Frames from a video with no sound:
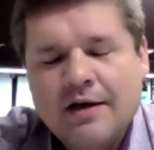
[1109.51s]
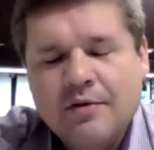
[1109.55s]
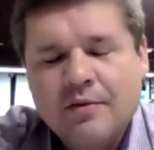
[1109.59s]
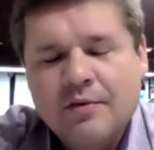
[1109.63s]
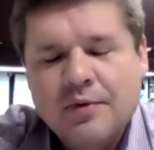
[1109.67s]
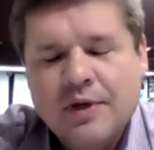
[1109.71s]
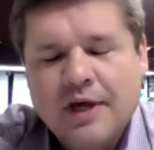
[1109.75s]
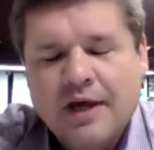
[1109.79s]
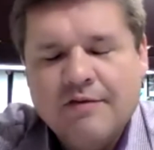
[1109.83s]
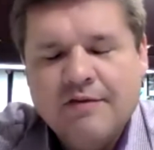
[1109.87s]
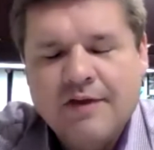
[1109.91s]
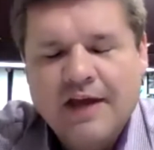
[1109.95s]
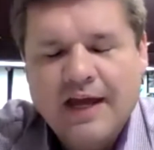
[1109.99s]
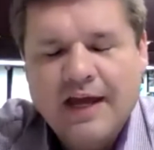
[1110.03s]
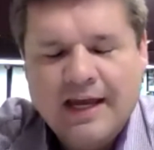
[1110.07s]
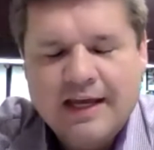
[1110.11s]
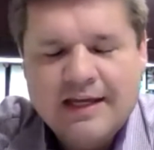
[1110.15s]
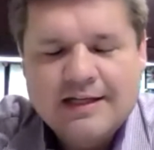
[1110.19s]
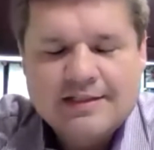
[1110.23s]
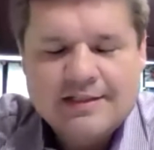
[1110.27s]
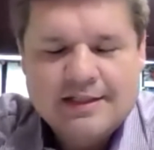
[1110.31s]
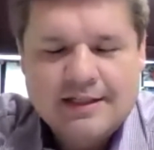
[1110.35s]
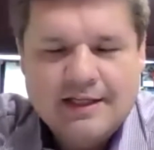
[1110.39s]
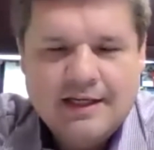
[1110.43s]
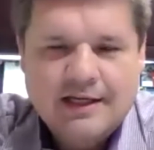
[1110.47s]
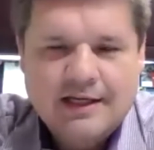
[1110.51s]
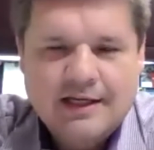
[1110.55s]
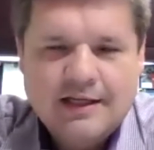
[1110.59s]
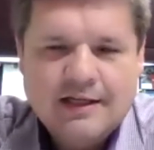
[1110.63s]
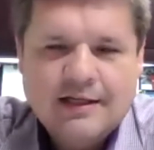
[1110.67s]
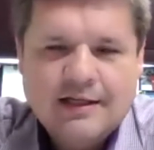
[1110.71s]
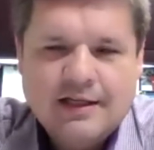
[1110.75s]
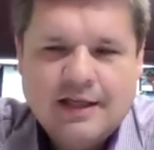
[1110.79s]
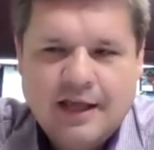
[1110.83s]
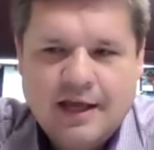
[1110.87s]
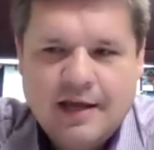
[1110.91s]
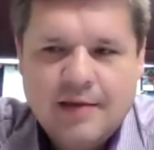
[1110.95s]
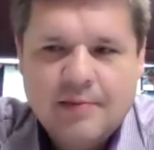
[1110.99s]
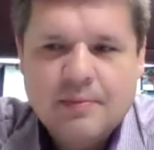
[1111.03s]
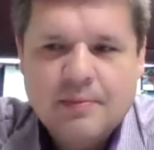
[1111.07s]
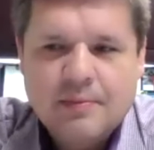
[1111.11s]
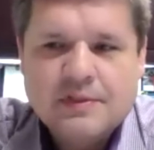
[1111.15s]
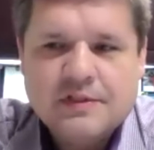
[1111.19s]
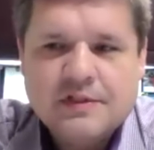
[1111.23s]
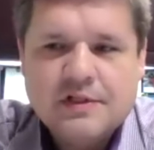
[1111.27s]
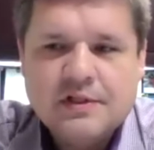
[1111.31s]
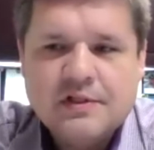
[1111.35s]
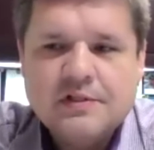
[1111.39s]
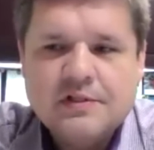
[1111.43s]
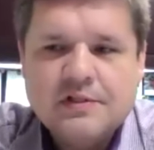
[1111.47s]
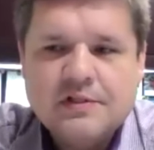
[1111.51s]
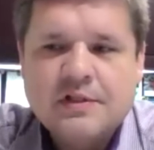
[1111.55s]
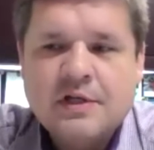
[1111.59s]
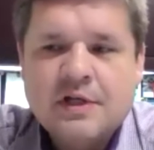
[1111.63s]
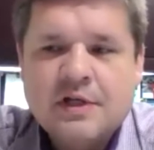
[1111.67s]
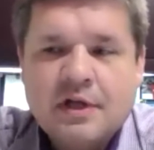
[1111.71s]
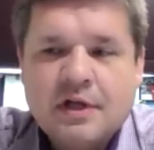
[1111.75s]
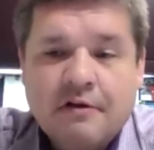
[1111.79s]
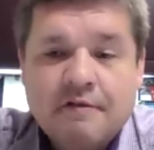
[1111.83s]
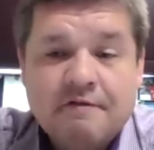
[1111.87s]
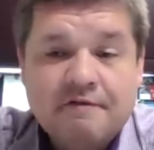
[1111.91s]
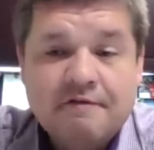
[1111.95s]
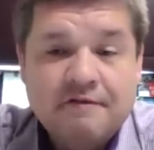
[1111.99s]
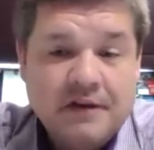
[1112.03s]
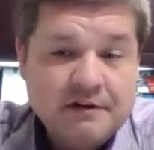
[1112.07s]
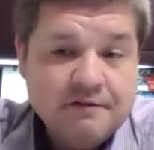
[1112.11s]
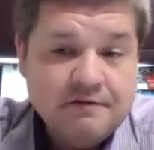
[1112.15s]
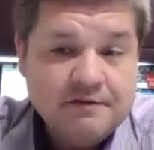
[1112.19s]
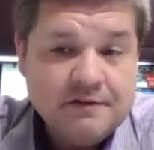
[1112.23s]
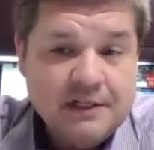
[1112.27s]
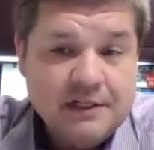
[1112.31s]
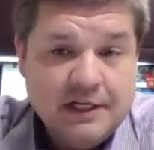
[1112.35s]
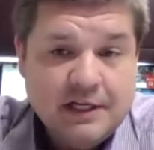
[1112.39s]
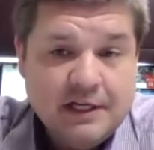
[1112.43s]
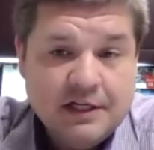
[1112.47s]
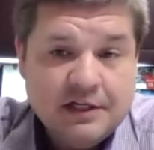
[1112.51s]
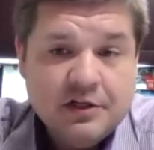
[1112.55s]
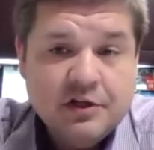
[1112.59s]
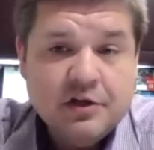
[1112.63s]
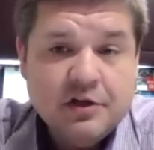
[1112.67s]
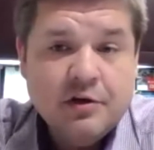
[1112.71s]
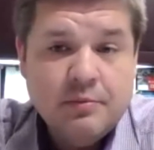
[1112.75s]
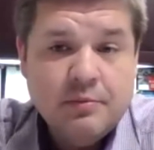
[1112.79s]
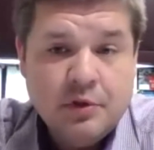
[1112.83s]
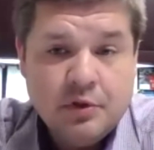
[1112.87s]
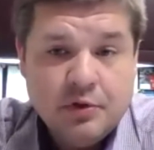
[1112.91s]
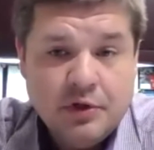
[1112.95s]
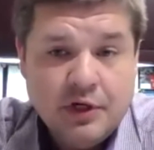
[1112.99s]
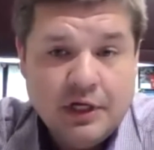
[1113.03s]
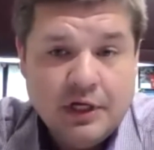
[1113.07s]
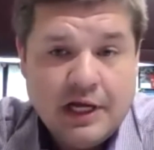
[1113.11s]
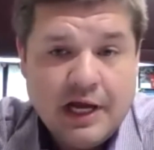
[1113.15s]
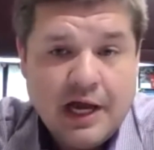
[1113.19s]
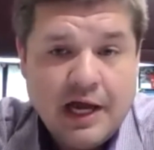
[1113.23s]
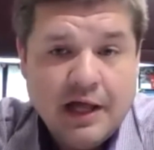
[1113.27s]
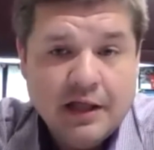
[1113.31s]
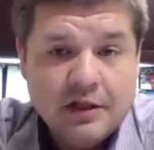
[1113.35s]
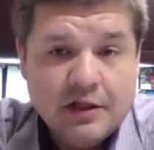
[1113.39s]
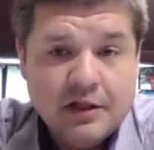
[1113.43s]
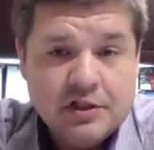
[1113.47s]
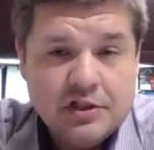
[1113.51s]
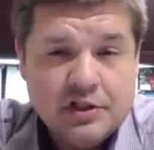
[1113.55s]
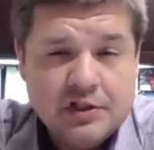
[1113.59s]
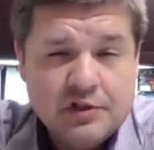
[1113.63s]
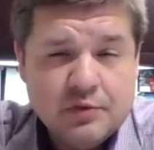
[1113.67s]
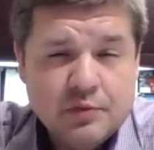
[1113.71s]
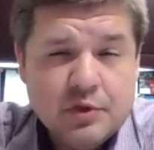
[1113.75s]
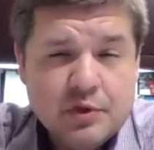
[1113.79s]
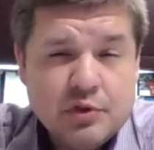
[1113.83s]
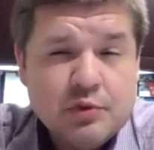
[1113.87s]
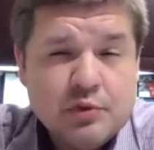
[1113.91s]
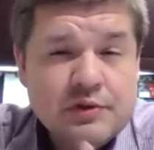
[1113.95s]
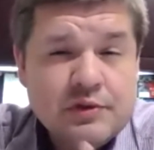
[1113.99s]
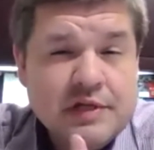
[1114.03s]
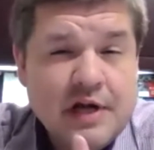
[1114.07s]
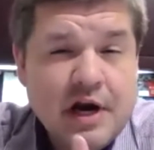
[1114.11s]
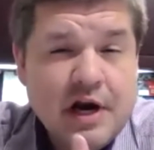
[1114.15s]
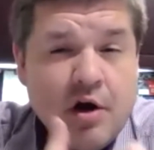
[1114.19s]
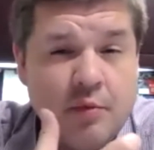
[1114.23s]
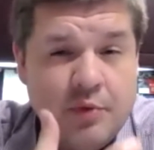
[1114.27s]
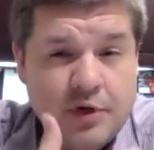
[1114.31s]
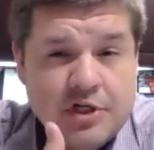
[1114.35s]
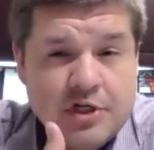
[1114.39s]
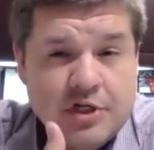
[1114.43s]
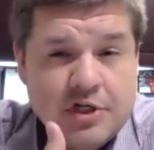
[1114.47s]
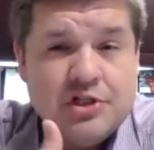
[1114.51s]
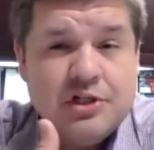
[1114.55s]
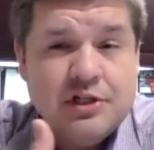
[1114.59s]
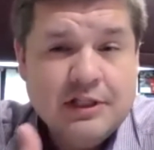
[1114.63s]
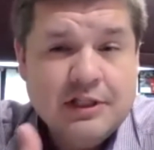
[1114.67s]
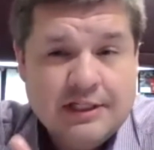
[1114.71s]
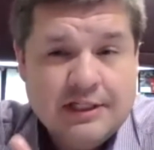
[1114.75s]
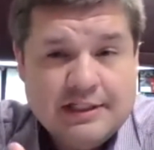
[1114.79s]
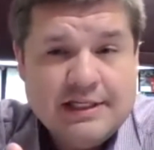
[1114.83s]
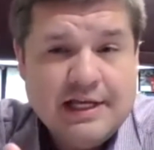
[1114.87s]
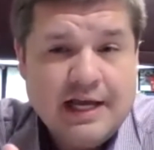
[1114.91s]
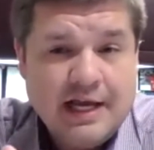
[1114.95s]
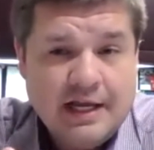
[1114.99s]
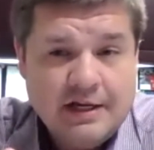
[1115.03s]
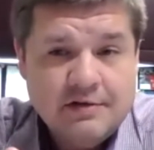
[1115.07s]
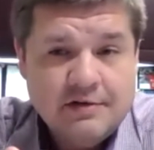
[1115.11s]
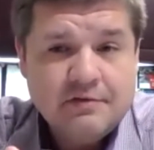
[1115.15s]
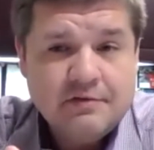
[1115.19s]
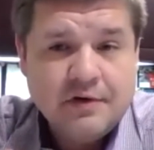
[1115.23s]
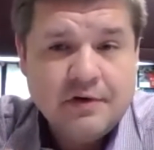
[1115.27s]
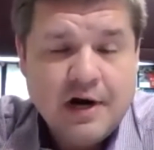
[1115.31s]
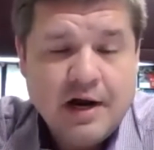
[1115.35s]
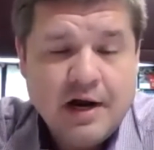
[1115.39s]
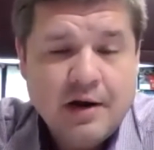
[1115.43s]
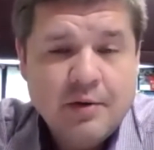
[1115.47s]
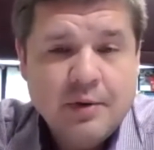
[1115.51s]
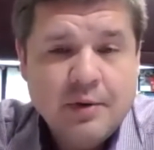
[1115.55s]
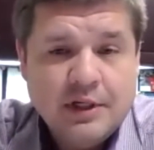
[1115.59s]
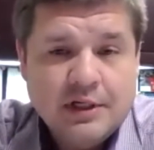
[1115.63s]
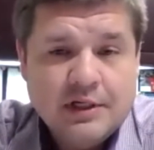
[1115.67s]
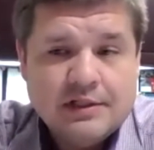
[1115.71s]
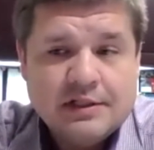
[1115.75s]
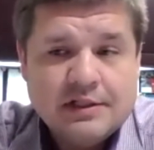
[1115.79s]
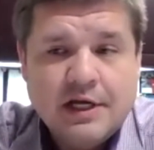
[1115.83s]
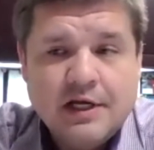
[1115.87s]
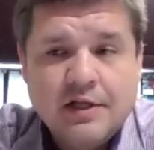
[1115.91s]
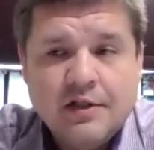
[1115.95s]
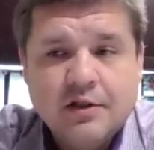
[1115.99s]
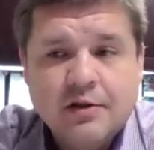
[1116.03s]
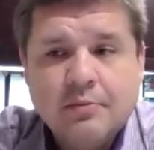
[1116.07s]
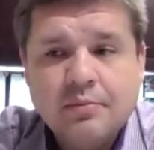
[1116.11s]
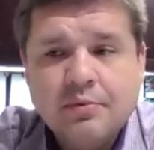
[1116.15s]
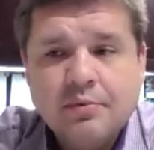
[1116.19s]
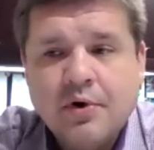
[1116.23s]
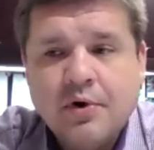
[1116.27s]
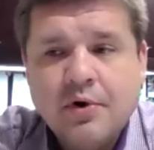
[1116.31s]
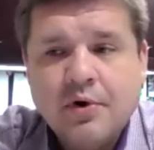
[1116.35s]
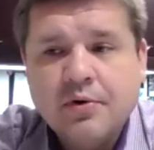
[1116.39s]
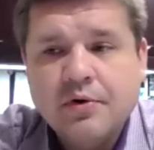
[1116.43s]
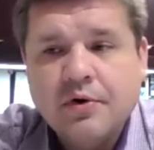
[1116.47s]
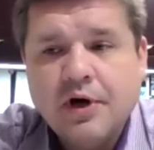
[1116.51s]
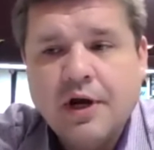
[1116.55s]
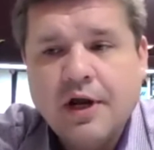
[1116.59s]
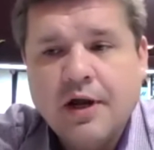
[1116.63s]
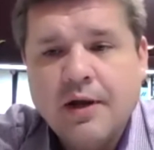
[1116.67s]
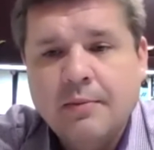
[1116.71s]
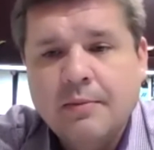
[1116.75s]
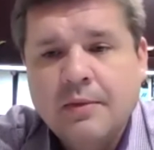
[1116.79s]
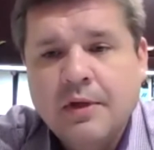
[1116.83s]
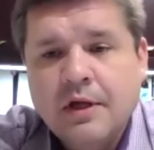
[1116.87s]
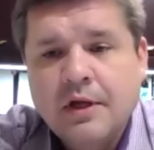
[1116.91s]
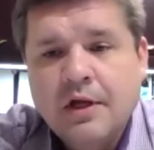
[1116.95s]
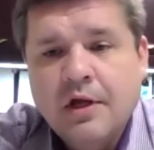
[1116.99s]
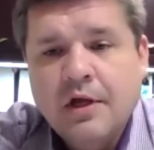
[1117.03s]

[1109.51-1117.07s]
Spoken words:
We have 18 campuses, 15 community colleges, which was our original intent for how we designed the program.